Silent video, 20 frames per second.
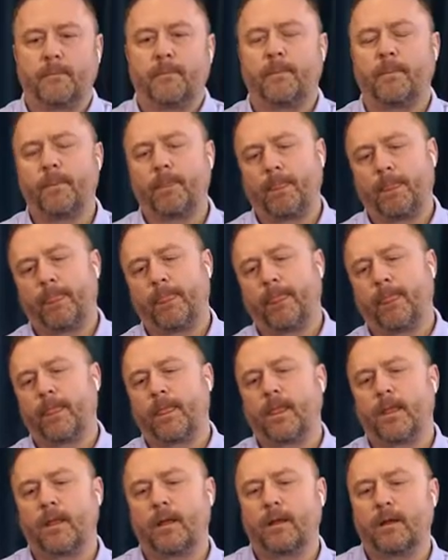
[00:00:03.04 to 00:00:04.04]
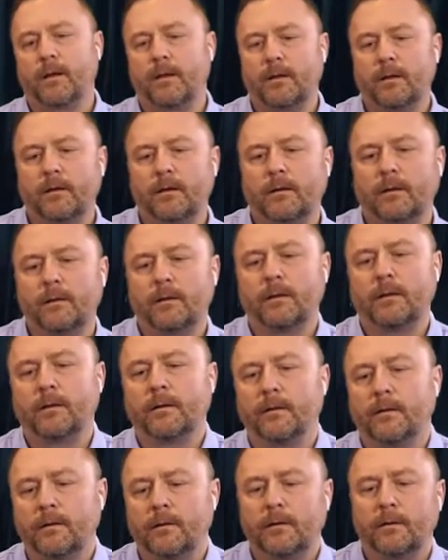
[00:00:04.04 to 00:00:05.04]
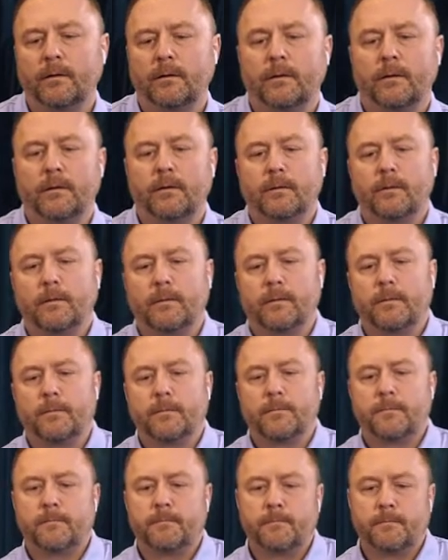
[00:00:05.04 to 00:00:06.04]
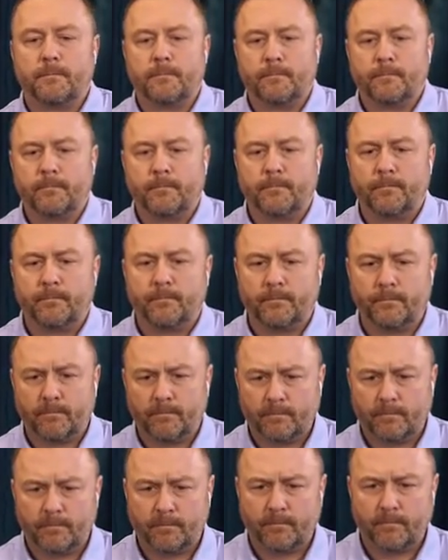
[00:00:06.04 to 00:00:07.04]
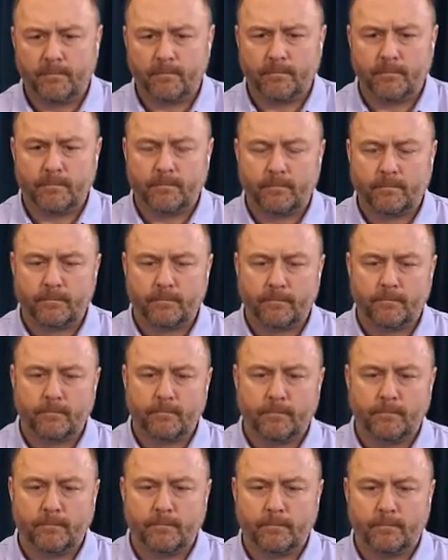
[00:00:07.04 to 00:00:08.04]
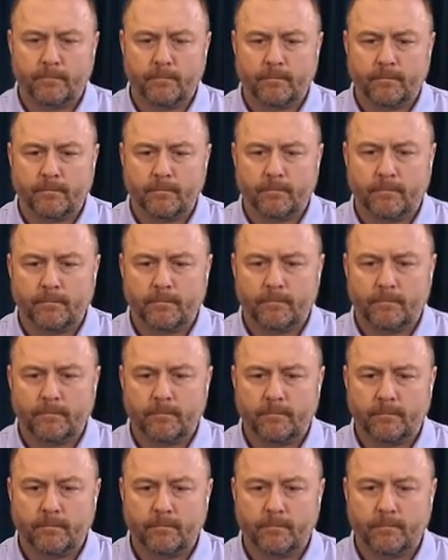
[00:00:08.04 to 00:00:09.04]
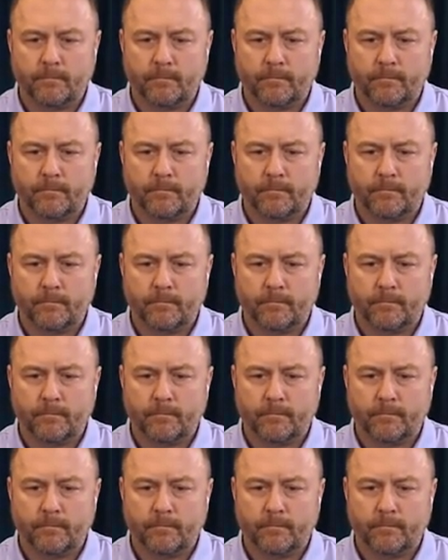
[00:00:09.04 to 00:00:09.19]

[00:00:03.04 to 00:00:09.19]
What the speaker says: (not speaking)